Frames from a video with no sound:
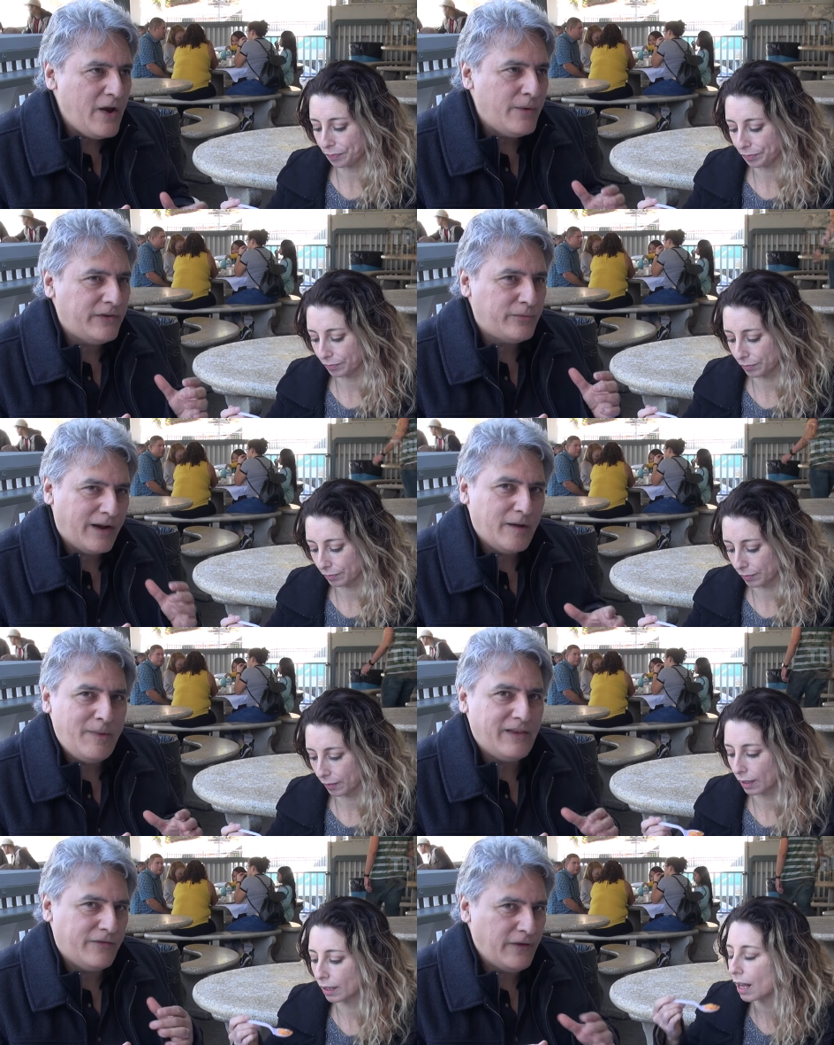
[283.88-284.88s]
Speaker 1: always
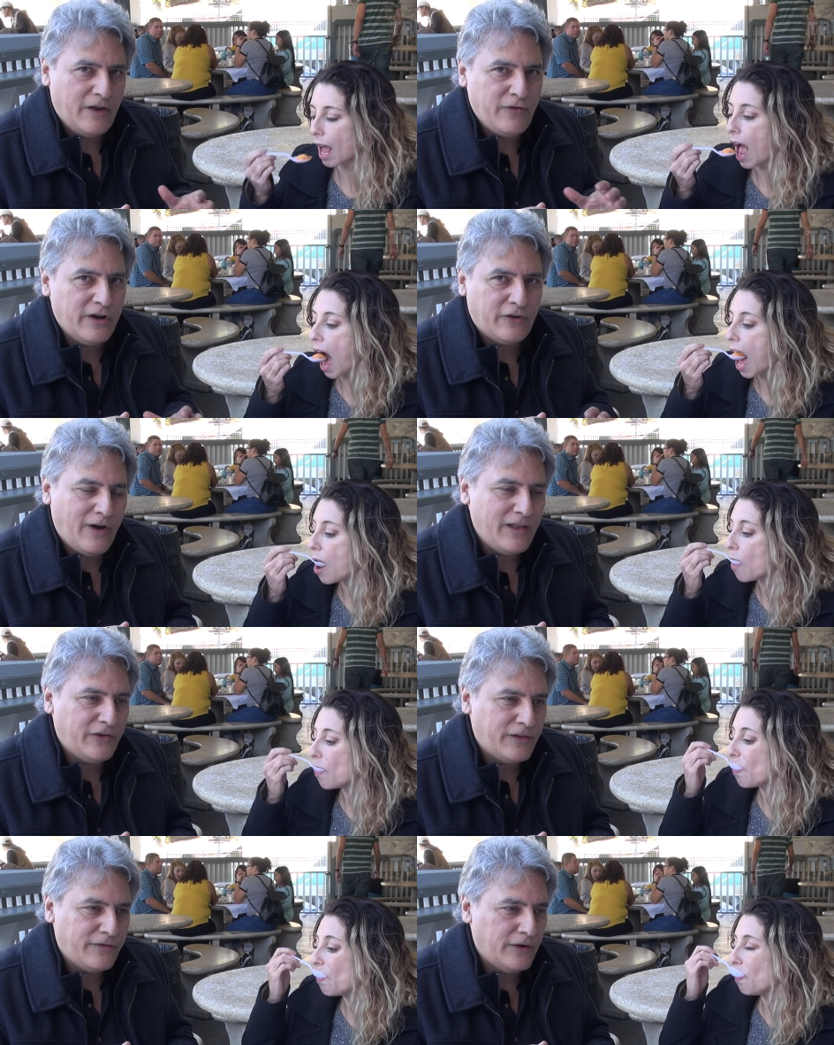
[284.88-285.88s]
recommend that if you're going to try this
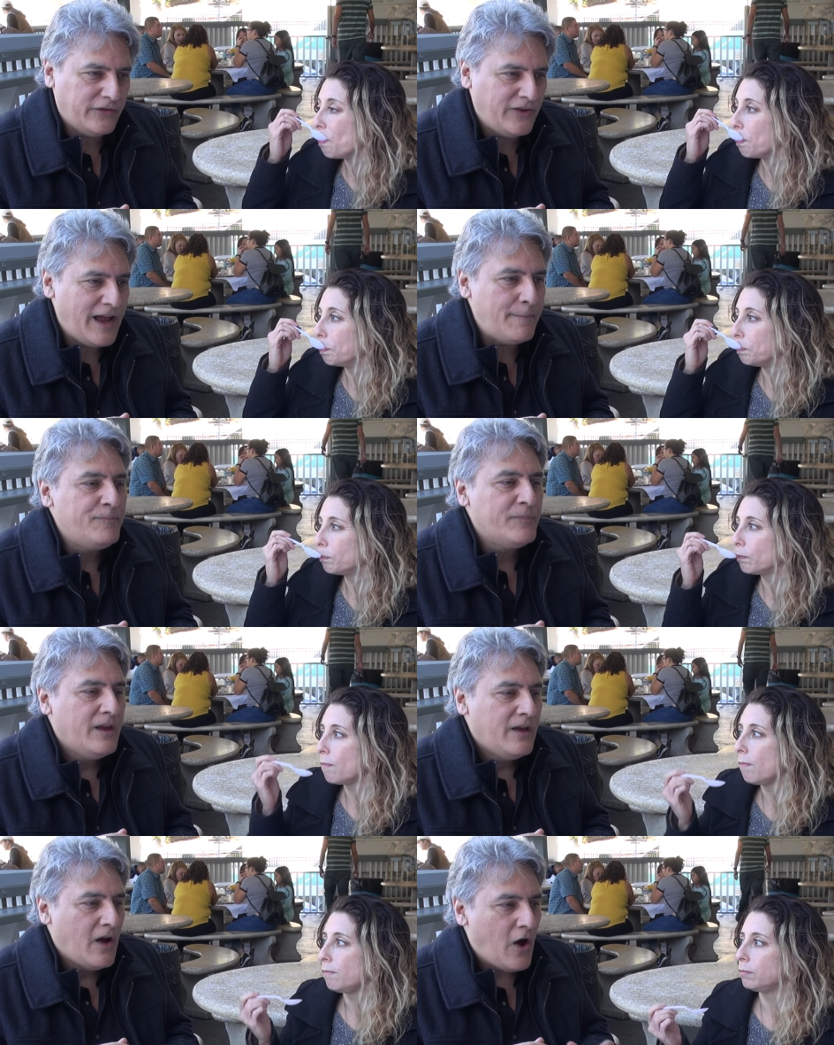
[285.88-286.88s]
for the first time,
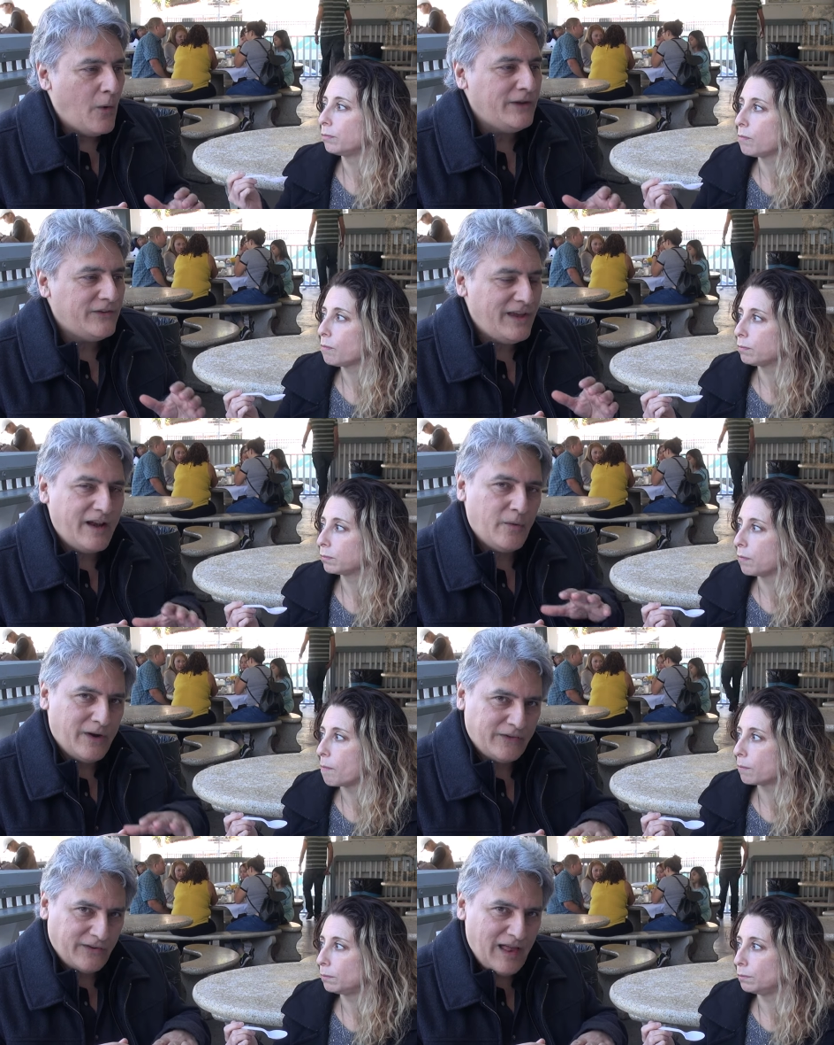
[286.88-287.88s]
always get it where
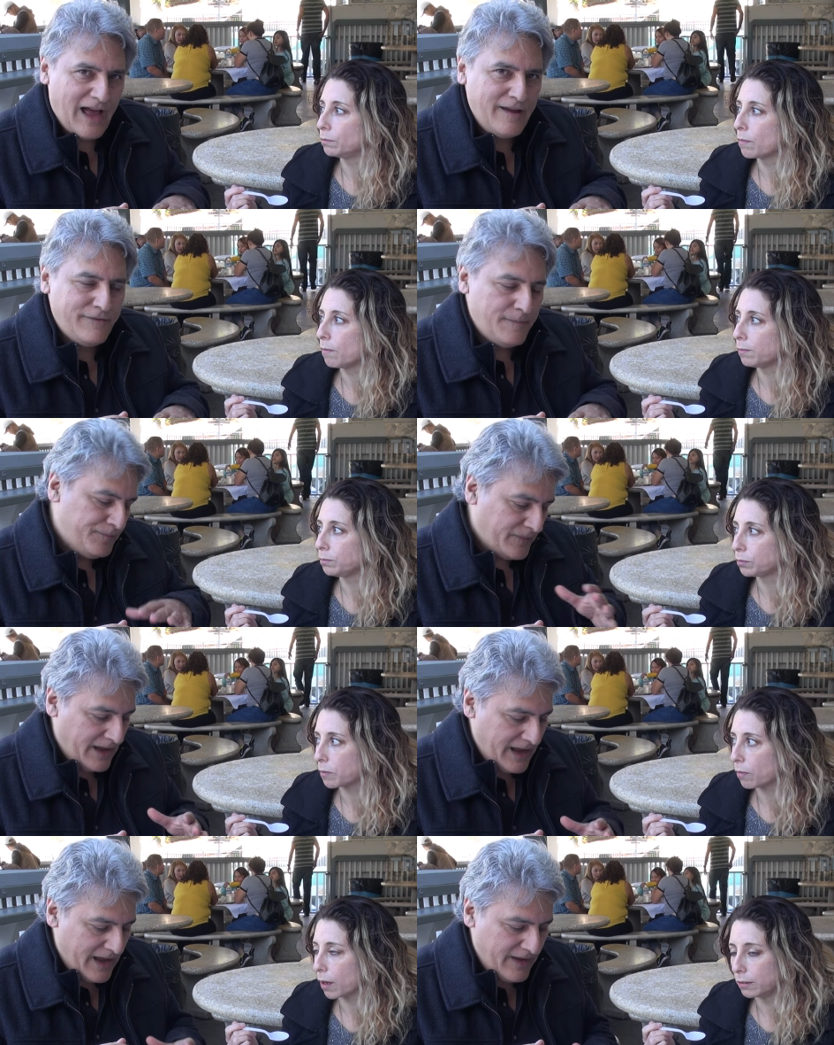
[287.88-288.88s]
it's alive.
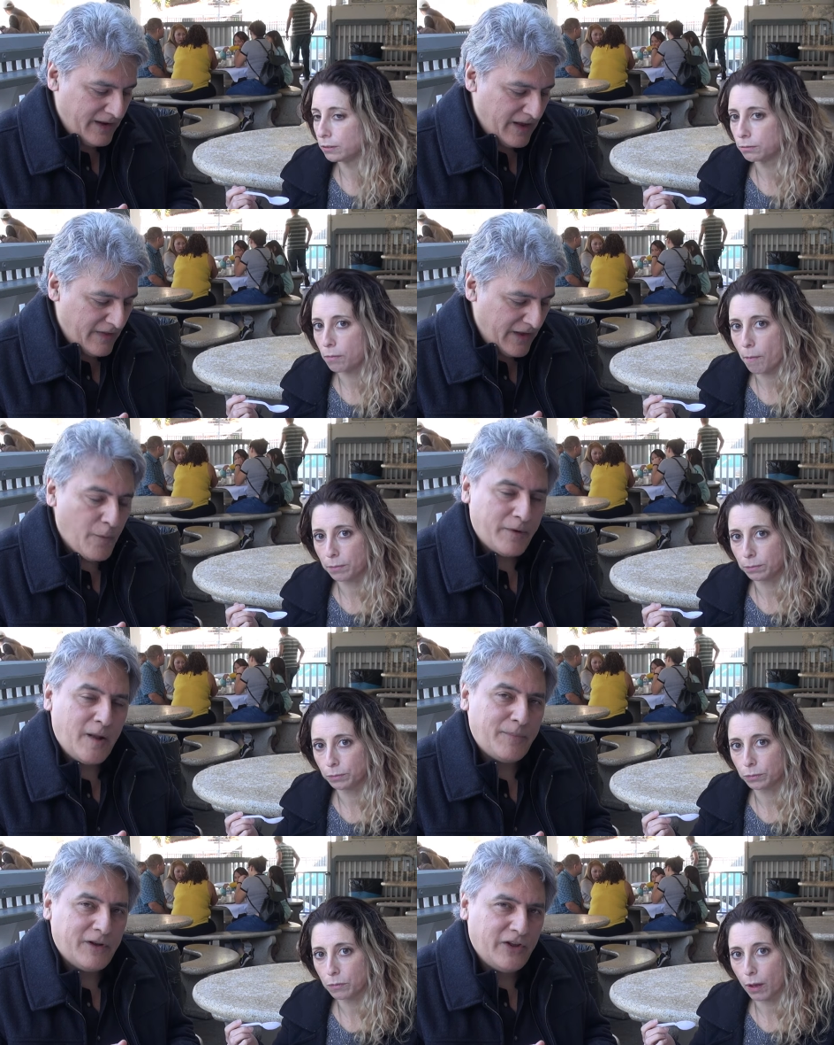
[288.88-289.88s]
And they open it
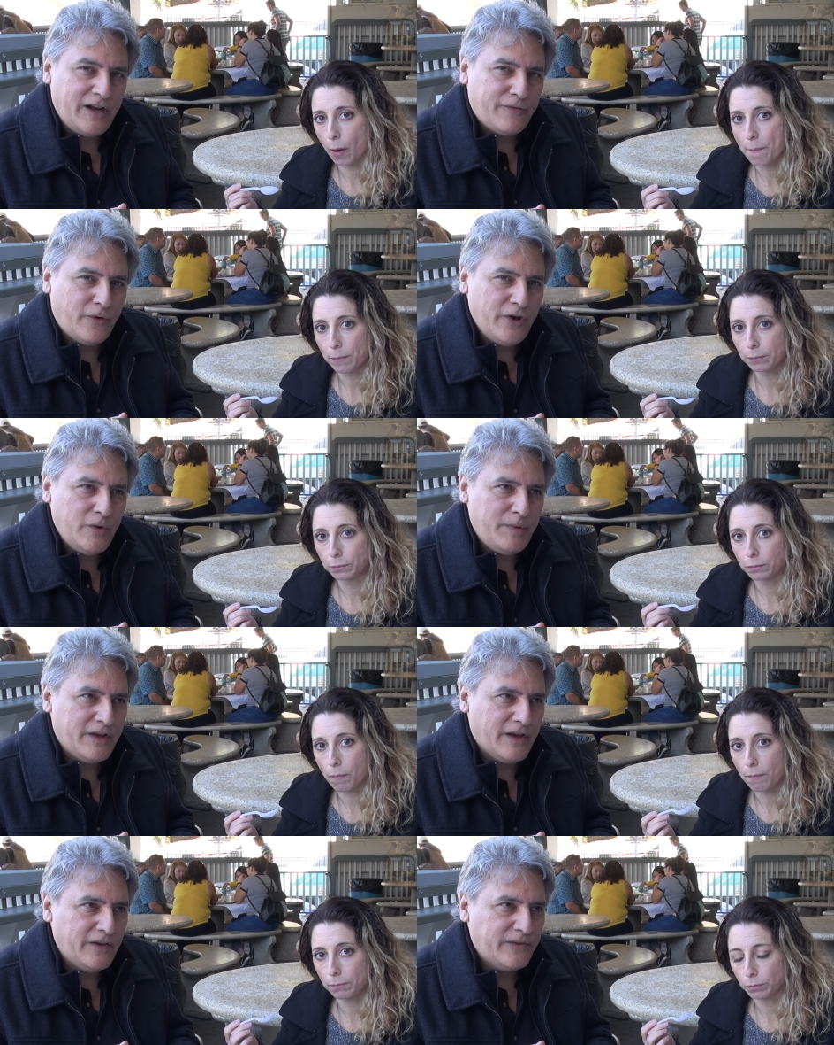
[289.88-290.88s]
up and clean it for you,
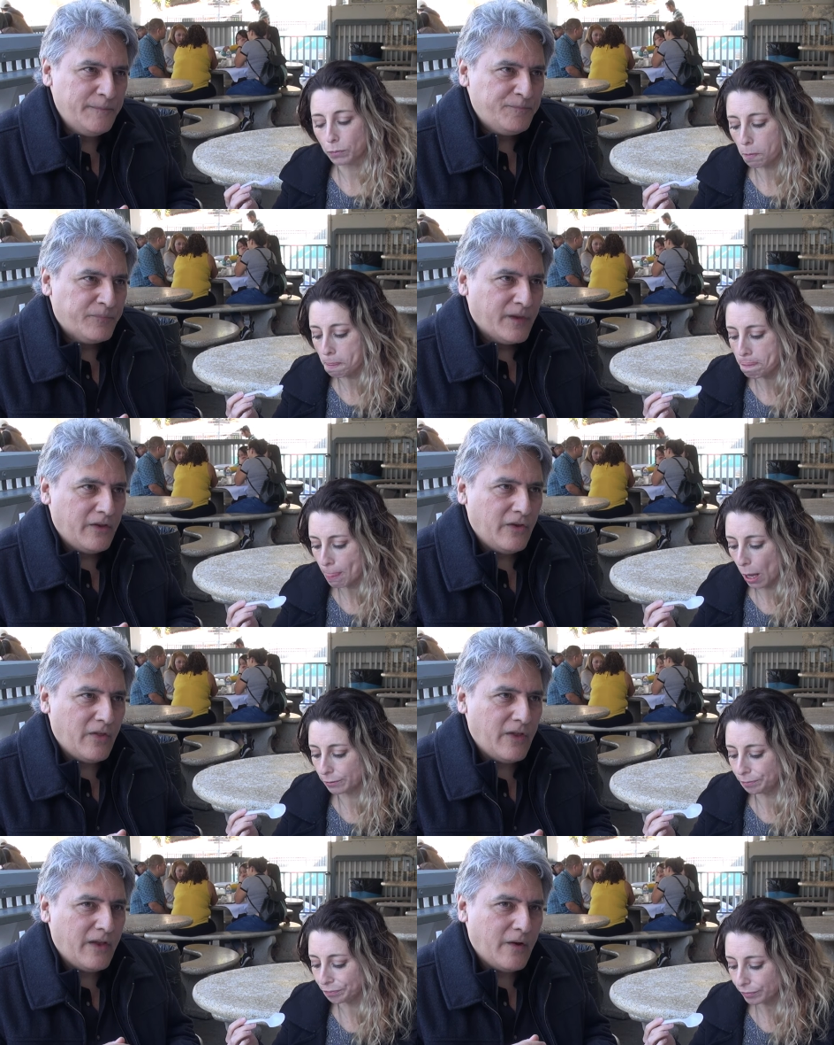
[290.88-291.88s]
because
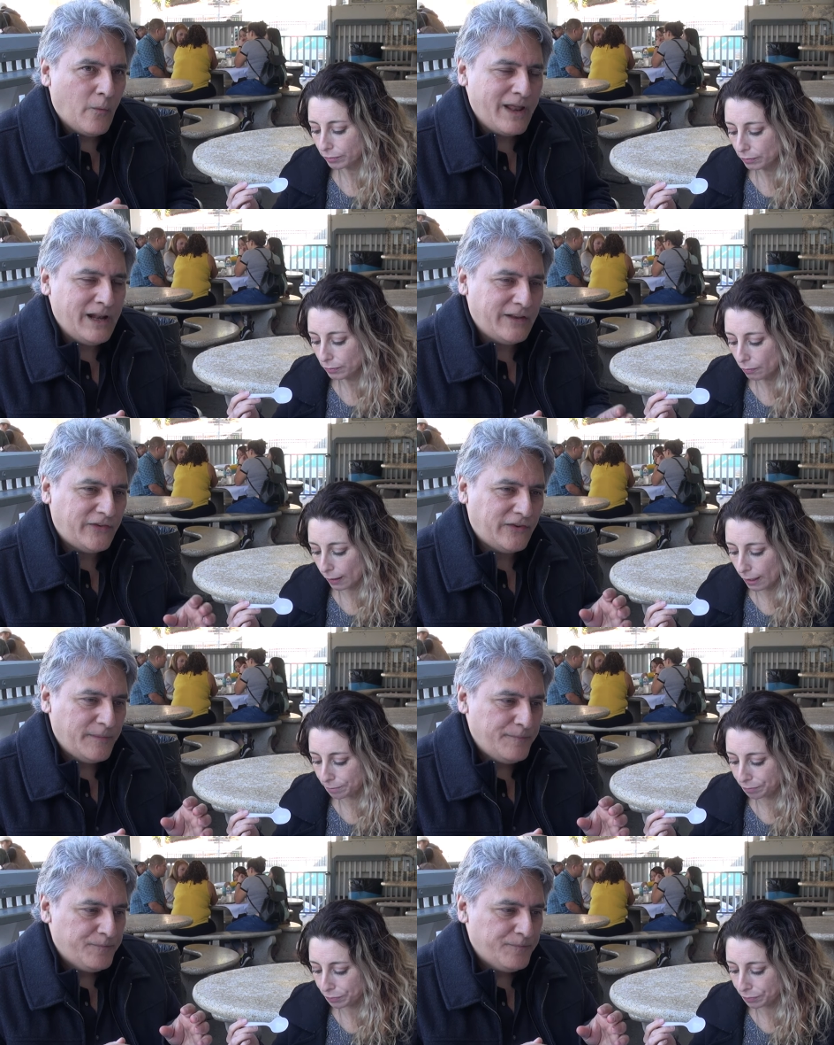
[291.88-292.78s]
when it's